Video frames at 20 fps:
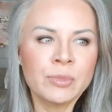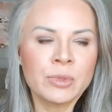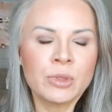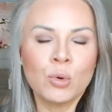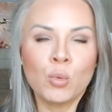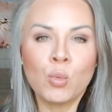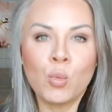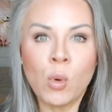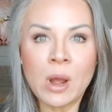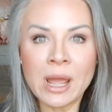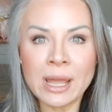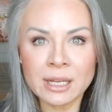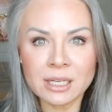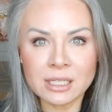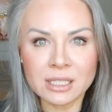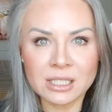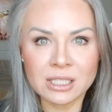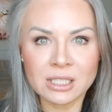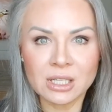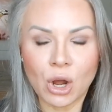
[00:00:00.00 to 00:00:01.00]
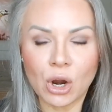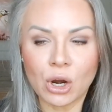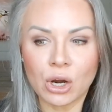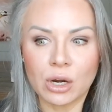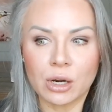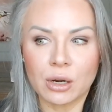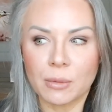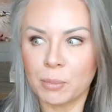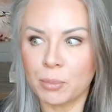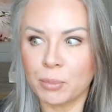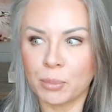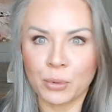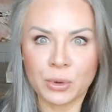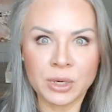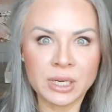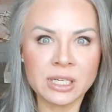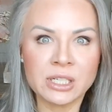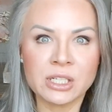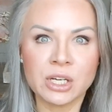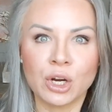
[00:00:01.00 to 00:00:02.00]
The wicks are
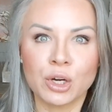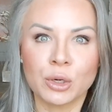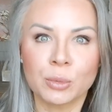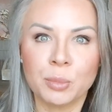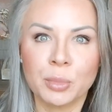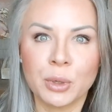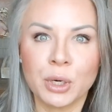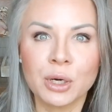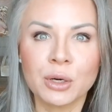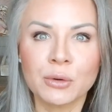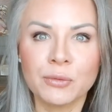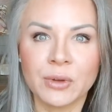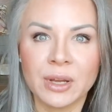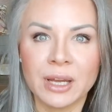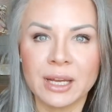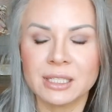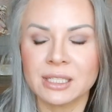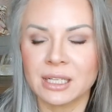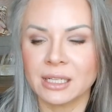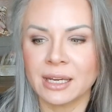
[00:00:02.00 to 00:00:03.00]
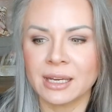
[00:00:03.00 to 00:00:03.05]
pretty darn perfect.